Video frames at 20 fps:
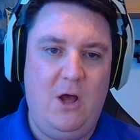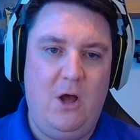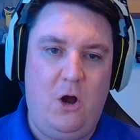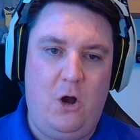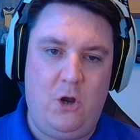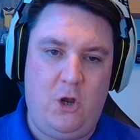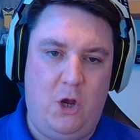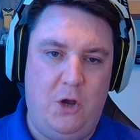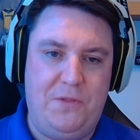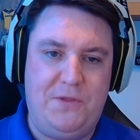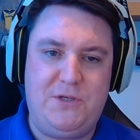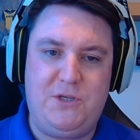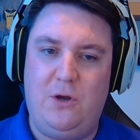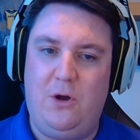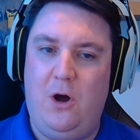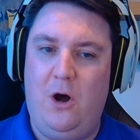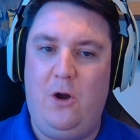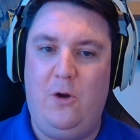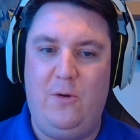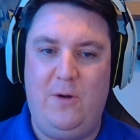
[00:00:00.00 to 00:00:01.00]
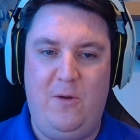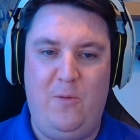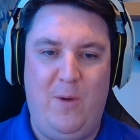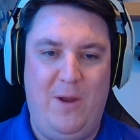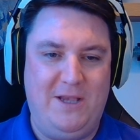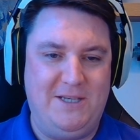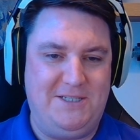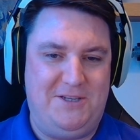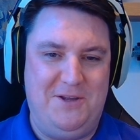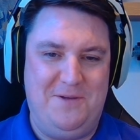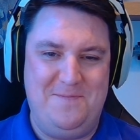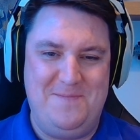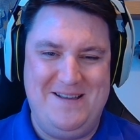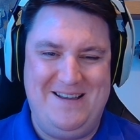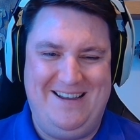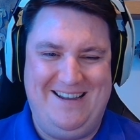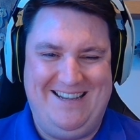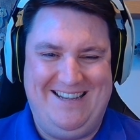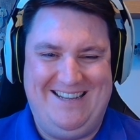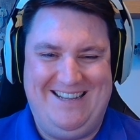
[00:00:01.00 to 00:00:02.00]
Hogoth's Horror
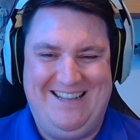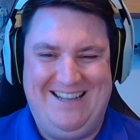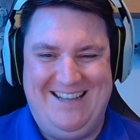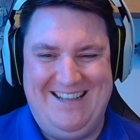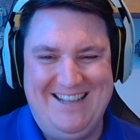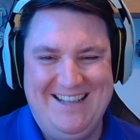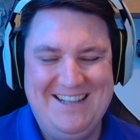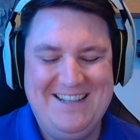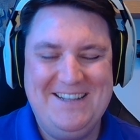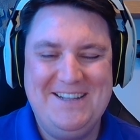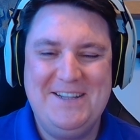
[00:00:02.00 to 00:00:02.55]
Wisdom.